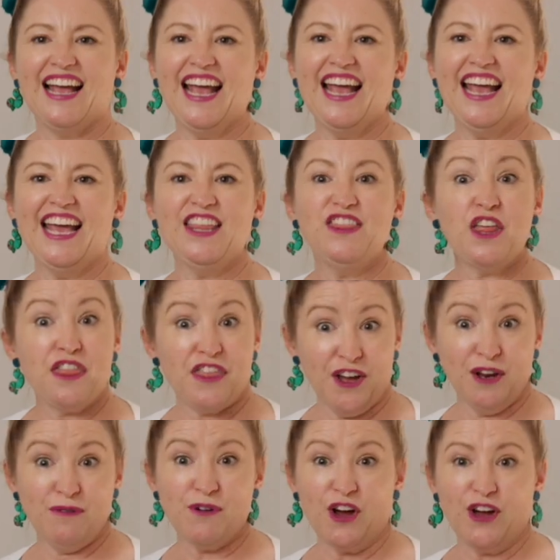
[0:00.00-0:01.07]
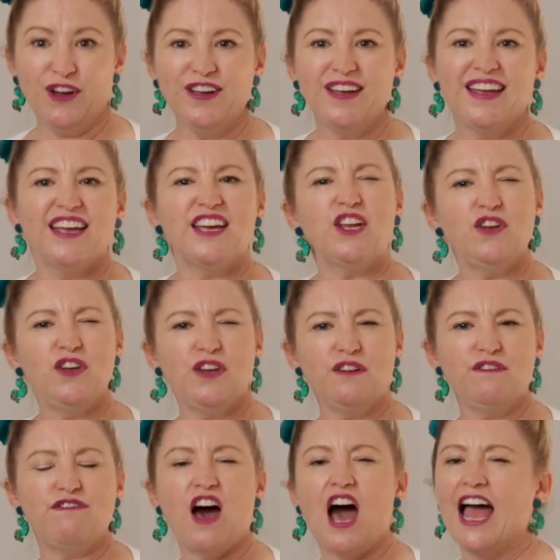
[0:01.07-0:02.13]
In the third row, can you
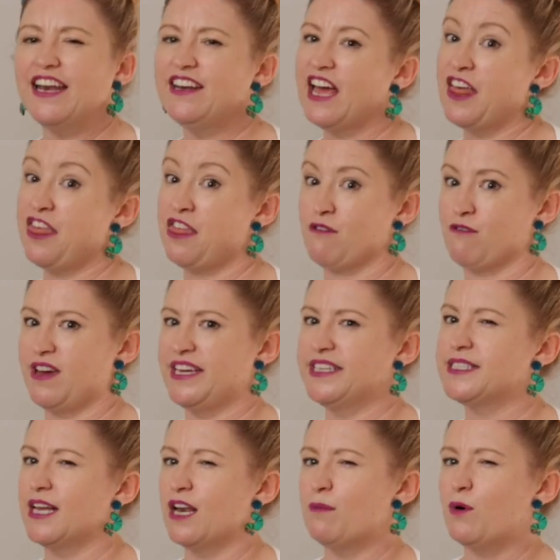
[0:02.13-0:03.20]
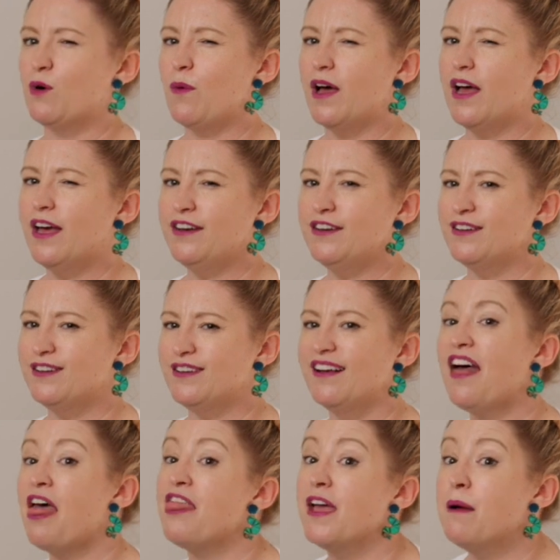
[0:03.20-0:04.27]
find a 3-syllable word?
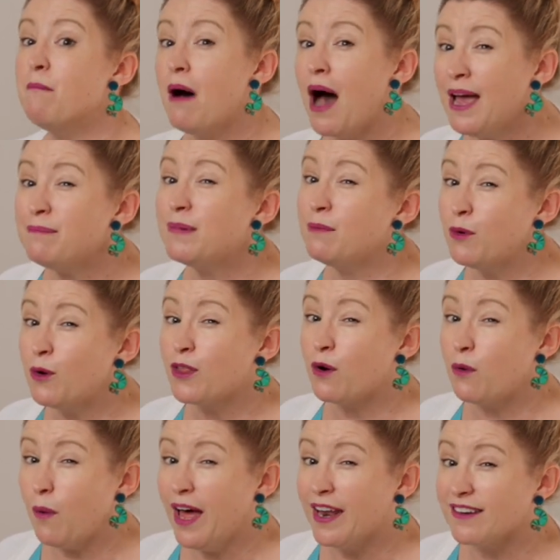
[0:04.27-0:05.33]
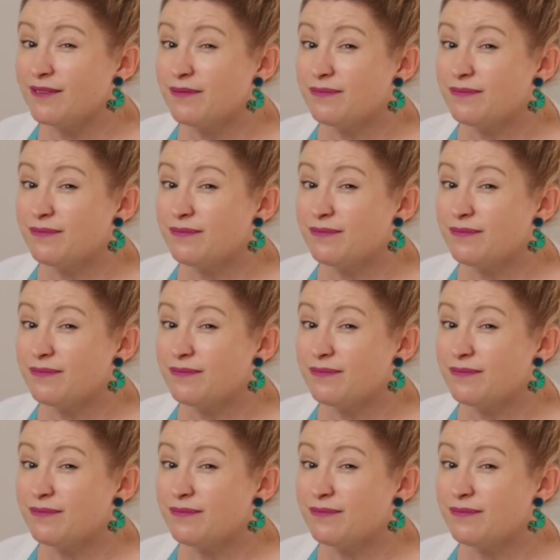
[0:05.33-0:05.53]
There might be more than one.